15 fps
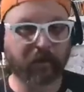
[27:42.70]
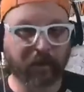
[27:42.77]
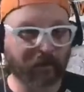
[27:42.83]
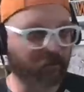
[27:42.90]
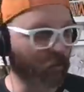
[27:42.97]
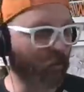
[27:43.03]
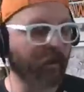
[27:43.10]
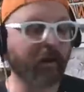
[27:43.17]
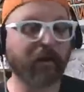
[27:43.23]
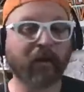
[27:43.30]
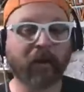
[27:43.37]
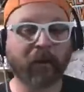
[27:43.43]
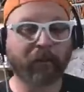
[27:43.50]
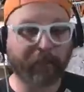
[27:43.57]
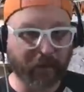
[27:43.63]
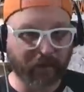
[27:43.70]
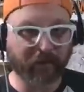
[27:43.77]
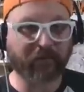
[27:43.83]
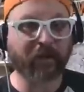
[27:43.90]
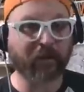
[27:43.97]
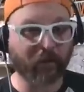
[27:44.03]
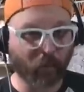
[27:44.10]
enjoy it, but
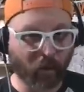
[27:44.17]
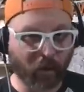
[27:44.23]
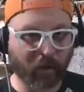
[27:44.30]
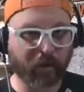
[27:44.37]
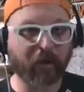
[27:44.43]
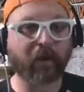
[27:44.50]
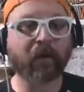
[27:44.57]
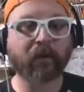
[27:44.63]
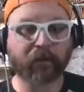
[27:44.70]
let's get to work.